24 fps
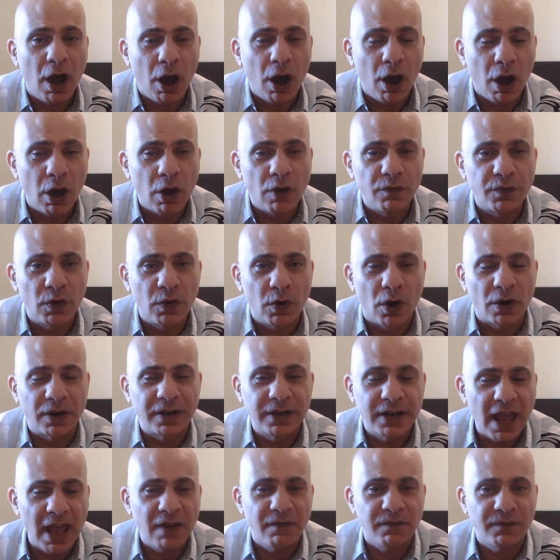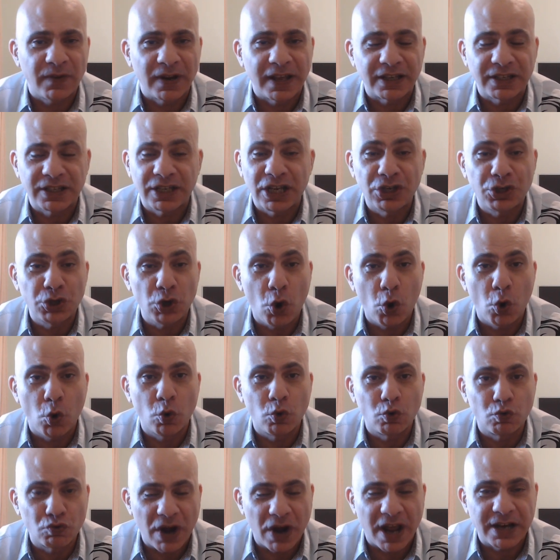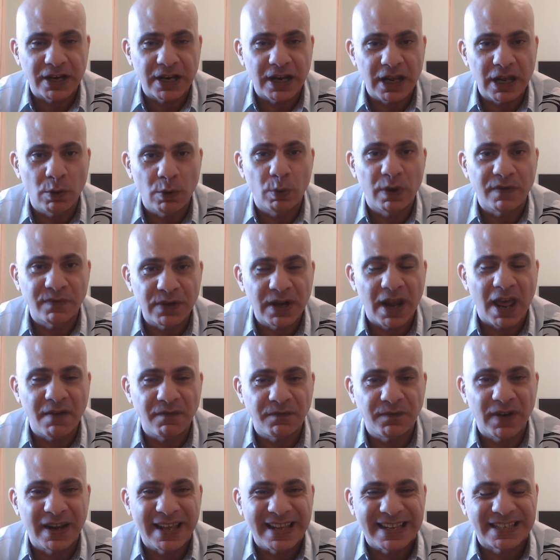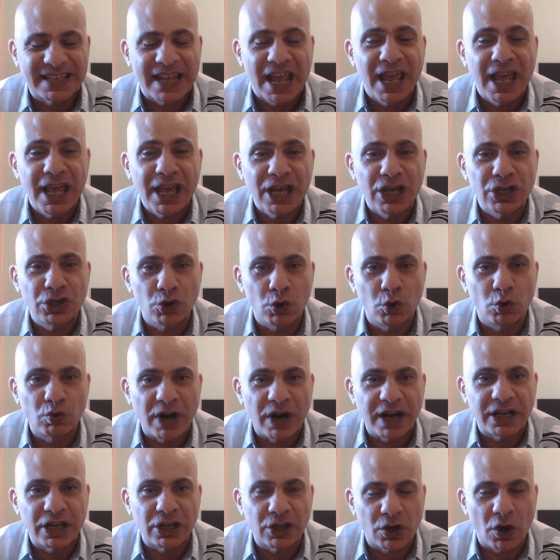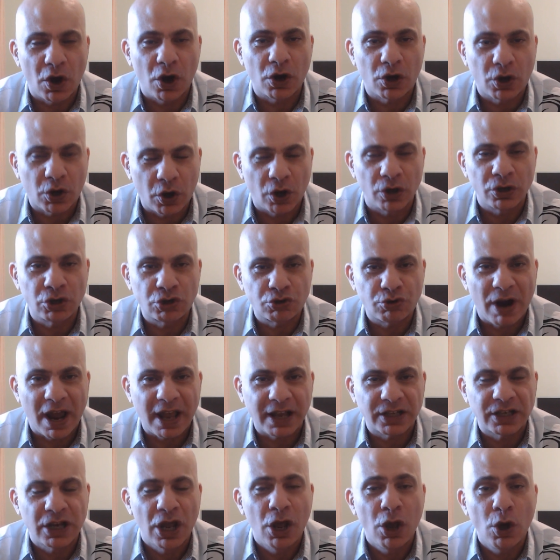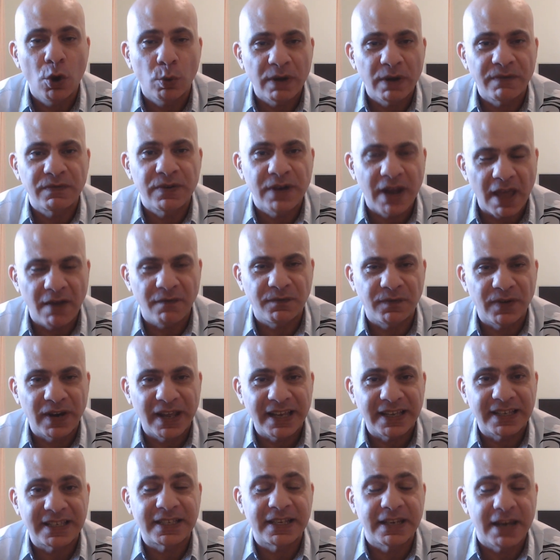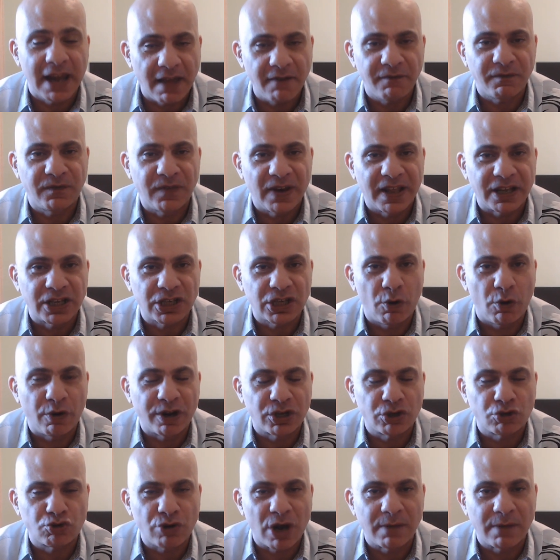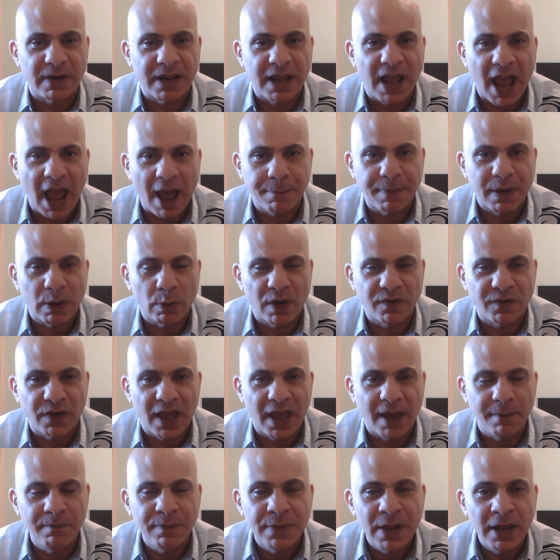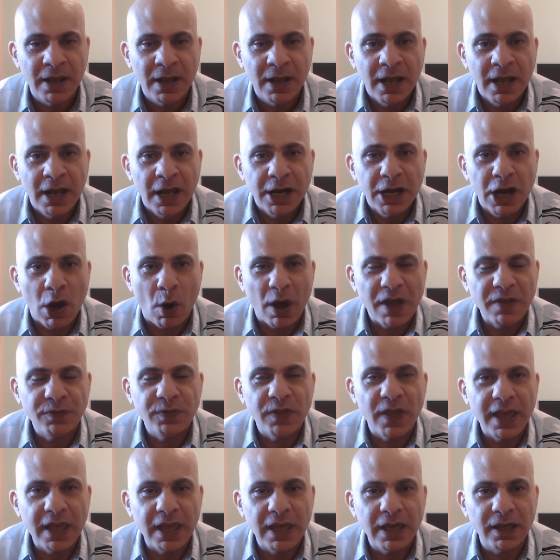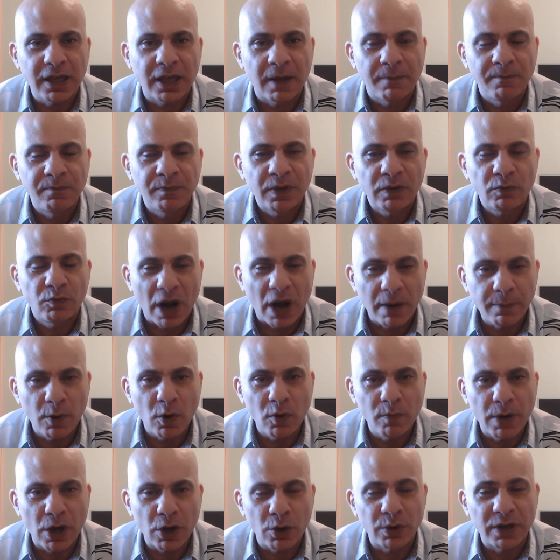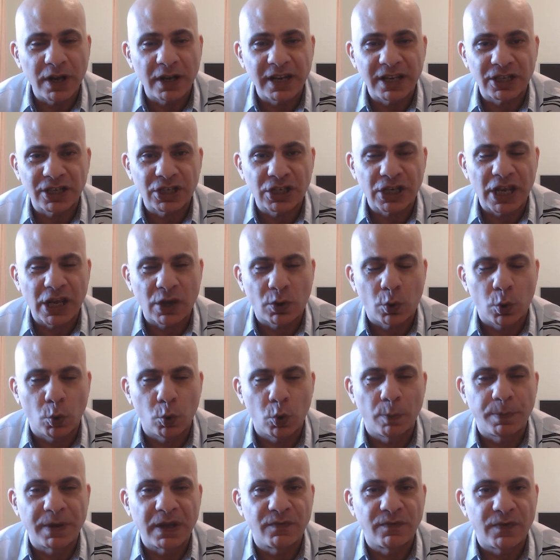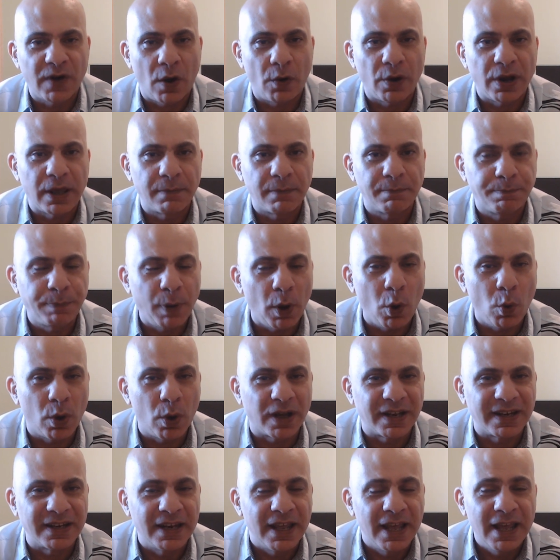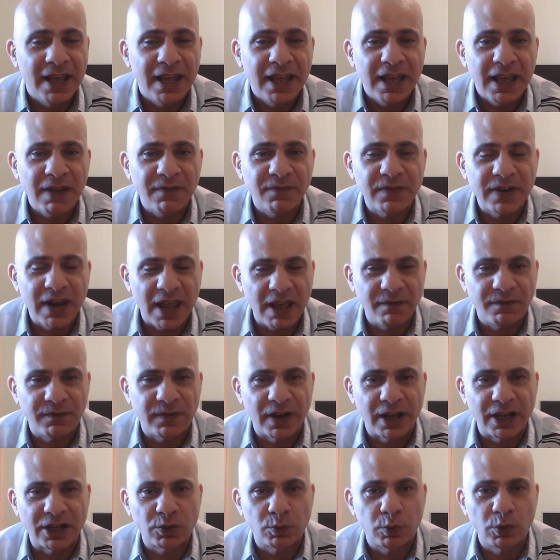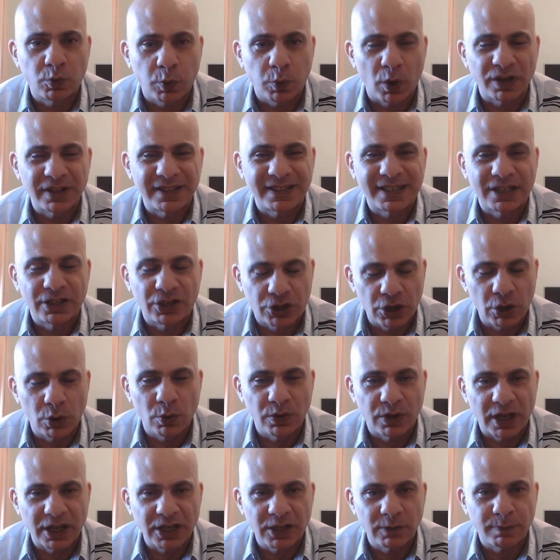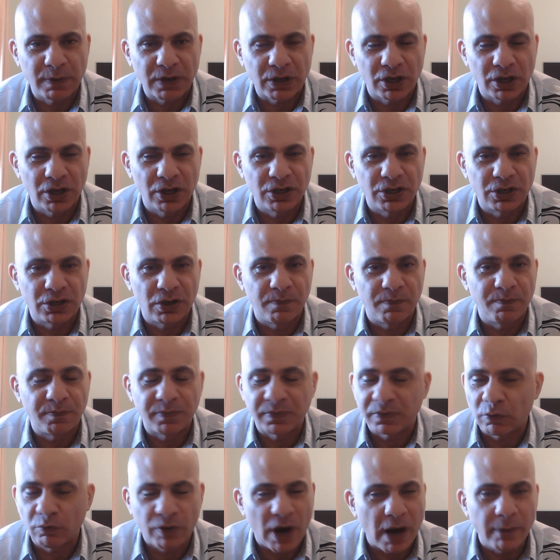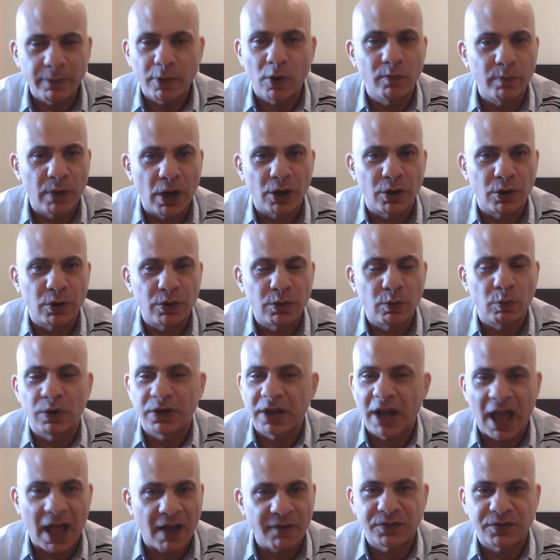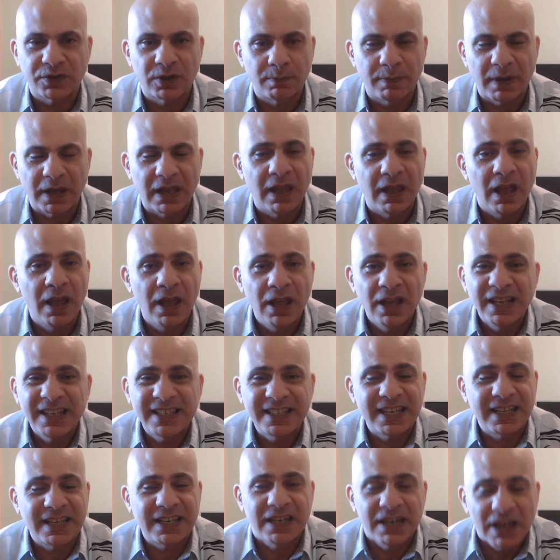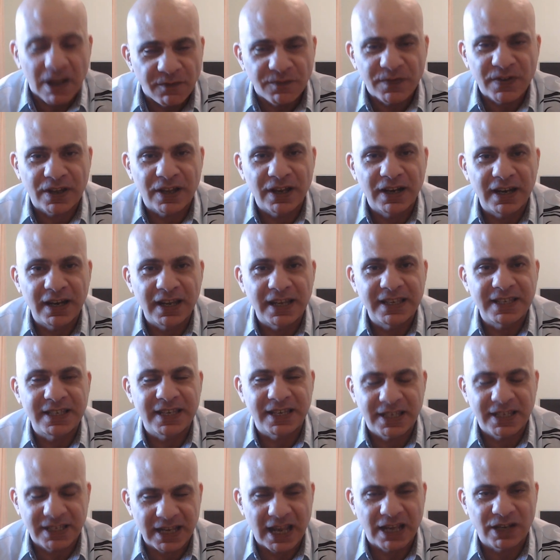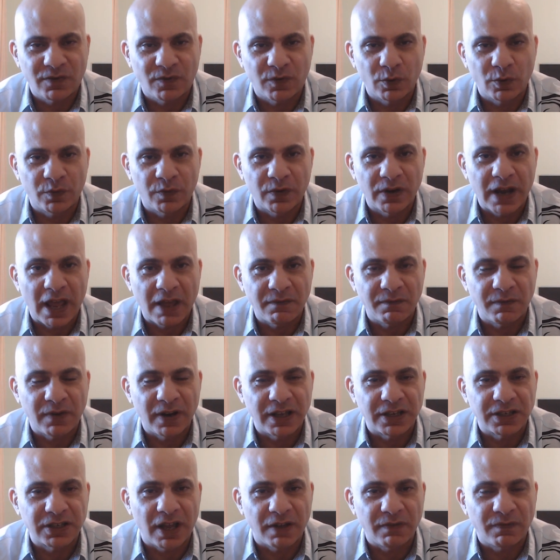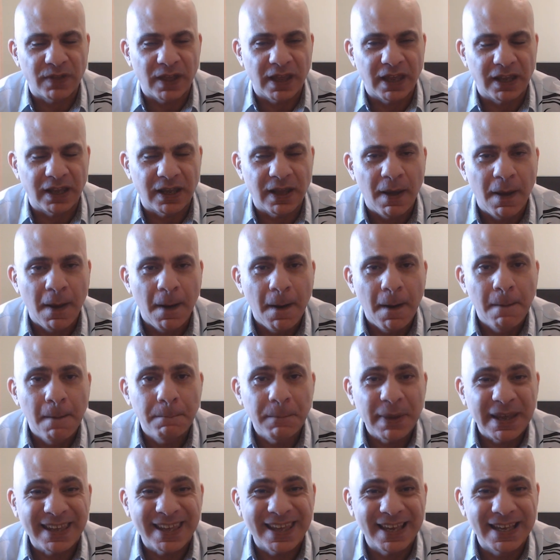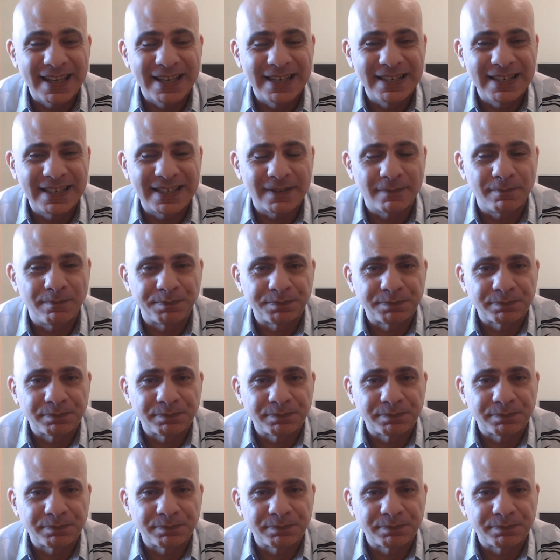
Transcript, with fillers: over on Netflix. He's already with Netflix. He's already got a contract with Netflix. Netflix are extremely happy with him. Now, I think Rebel Moon and its sequel will be very important if Netflix would want to do this because Rebel Moon would have to be significantly successful for Netflix, I think, because